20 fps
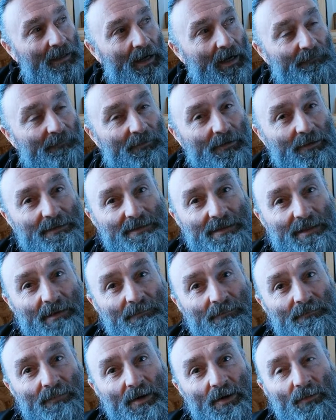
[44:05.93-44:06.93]
I've got
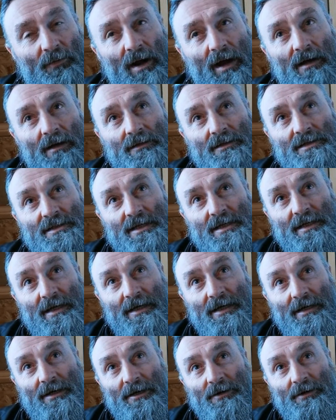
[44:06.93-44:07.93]
some around
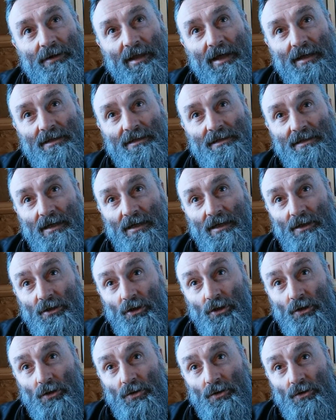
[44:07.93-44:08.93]
here that
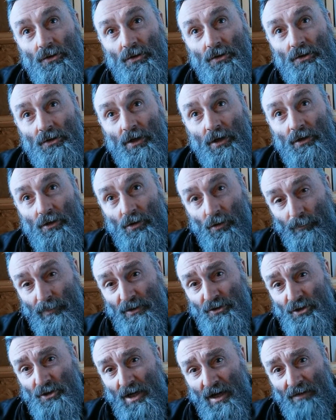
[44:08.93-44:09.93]
you'll
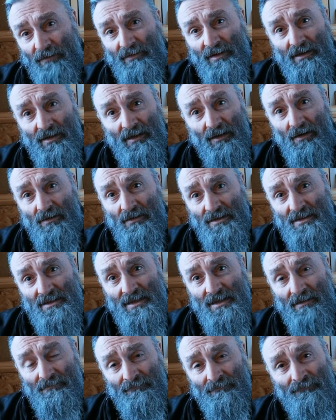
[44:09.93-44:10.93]
be driving along
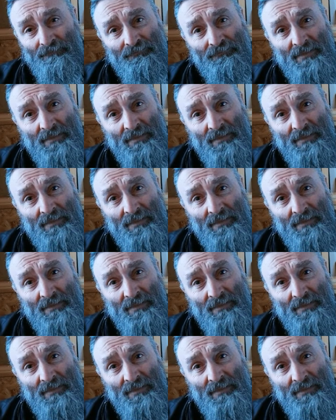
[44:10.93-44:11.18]
some